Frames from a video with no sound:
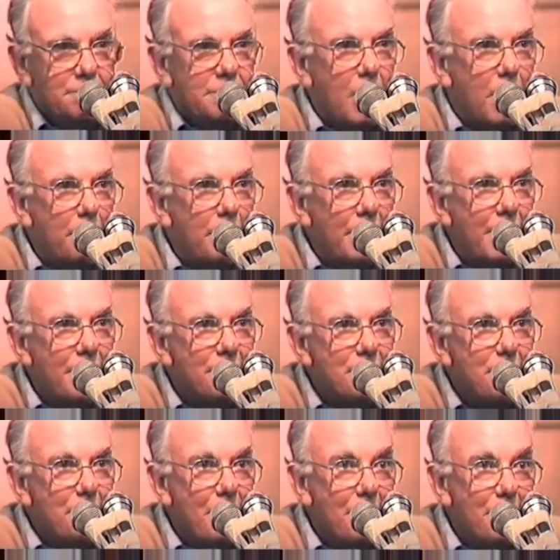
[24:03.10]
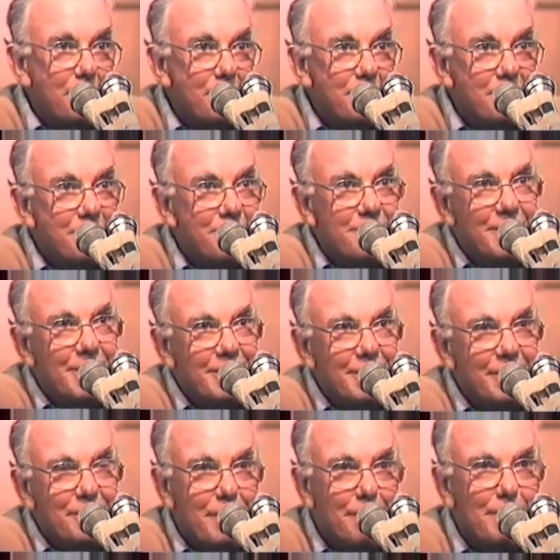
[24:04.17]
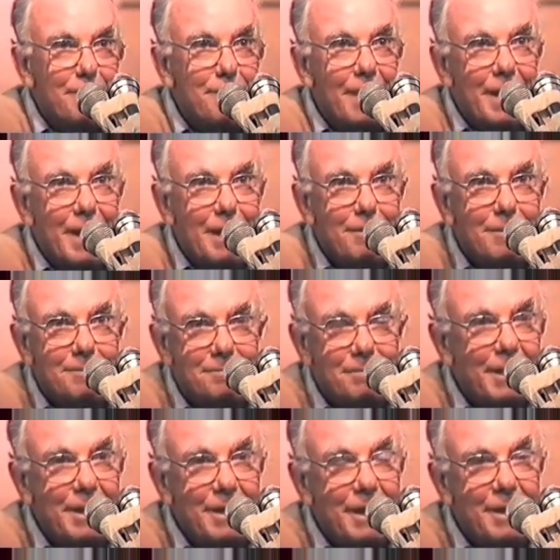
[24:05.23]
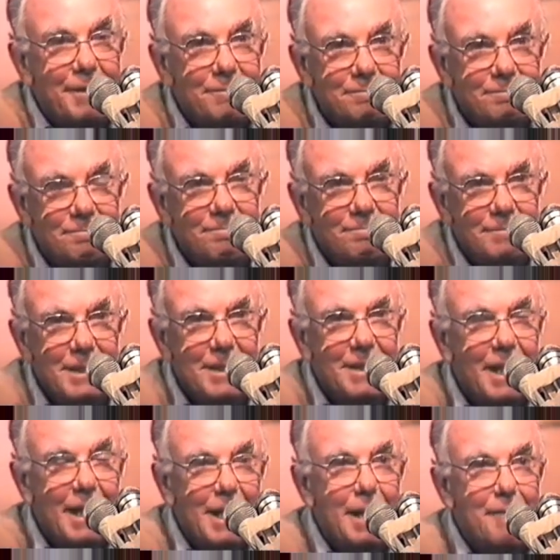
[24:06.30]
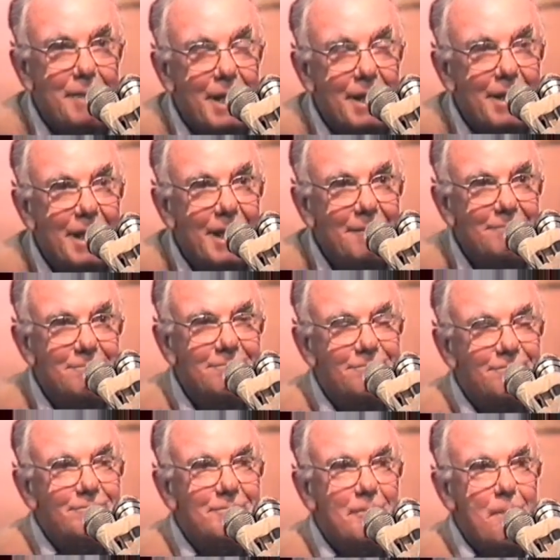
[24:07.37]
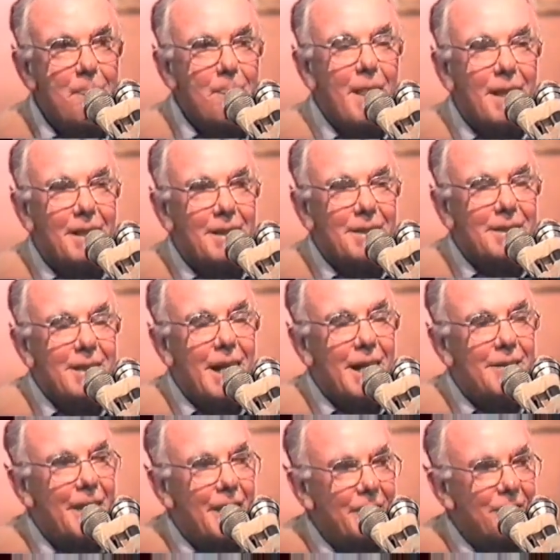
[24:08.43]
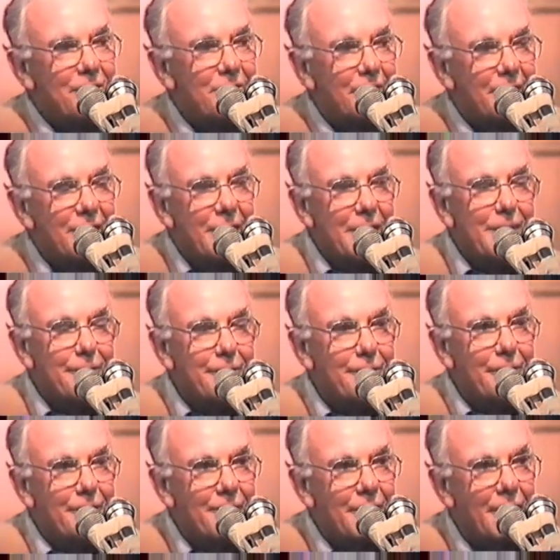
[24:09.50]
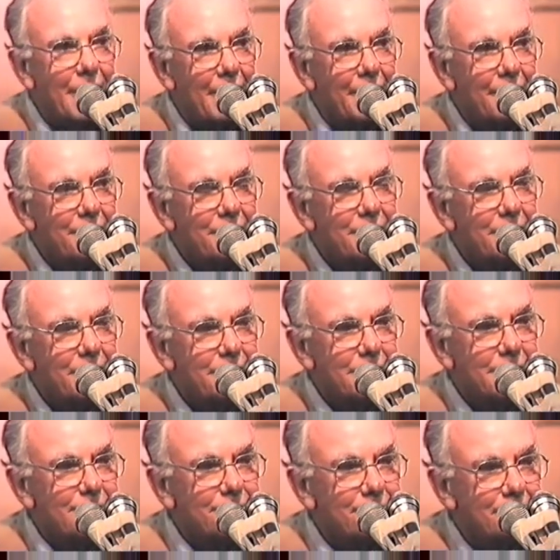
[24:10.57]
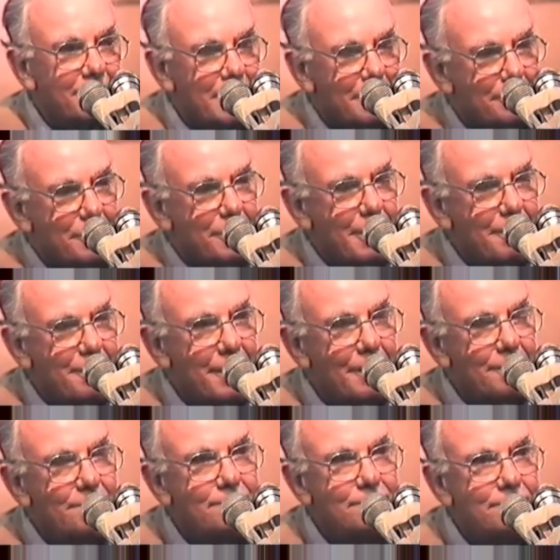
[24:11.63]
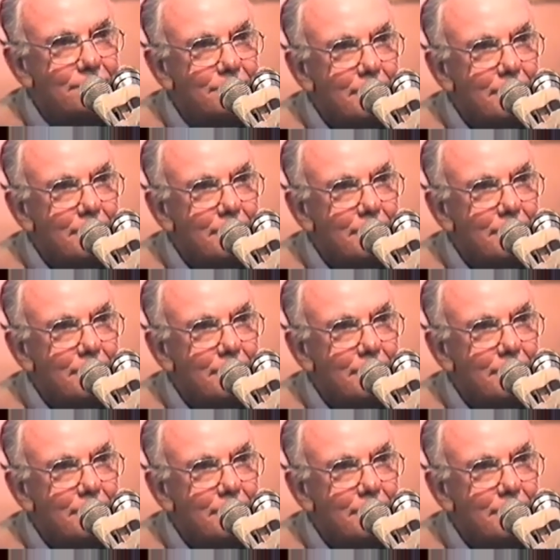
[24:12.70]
hoping, I suppose, that something might happen, but he didn't. I came down again. I quite enjoyed it. I'd never flown a glider, so that was quite fun.